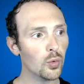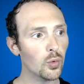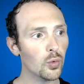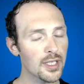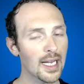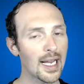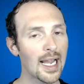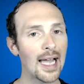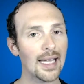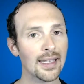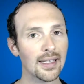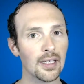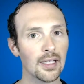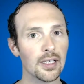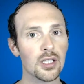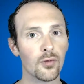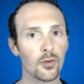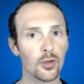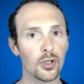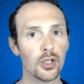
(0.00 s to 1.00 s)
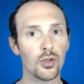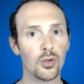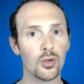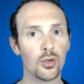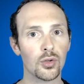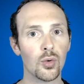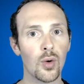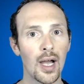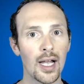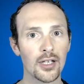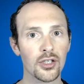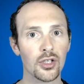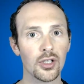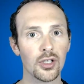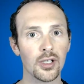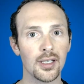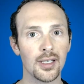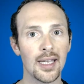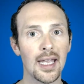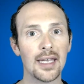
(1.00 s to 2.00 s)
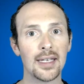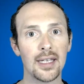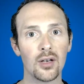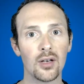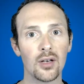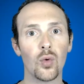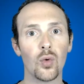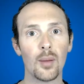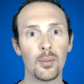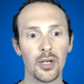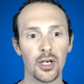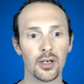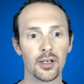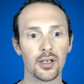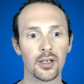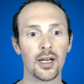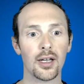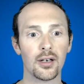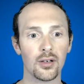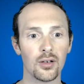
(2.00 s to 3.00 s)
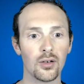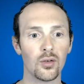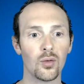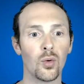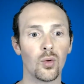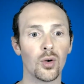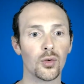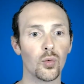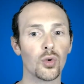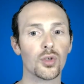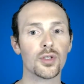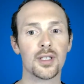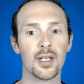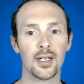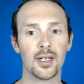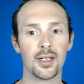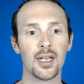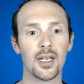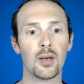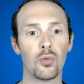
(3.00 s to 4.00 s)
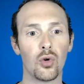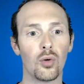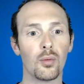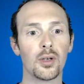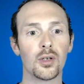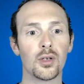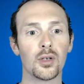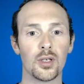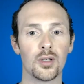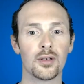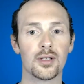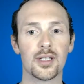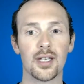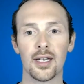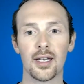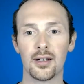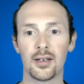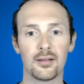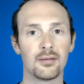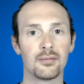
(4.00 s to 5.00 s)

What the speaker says: what was the catalyst for you to actually get that webinar done? What was that moment when you said,